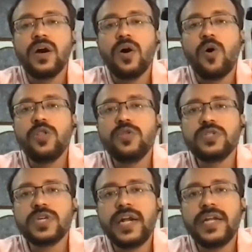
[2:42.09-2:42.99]
All
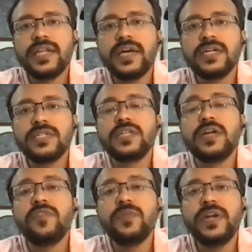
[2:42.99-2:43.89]
those criteria, the
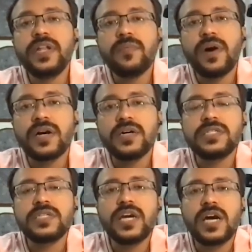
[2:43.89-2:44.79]
inflammatory
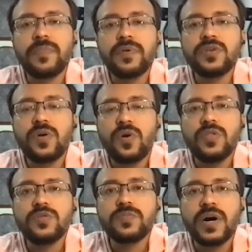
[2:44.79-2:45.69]
markers, CRPs, and all
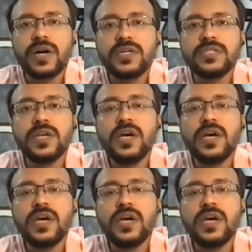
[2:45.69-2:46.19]
those markers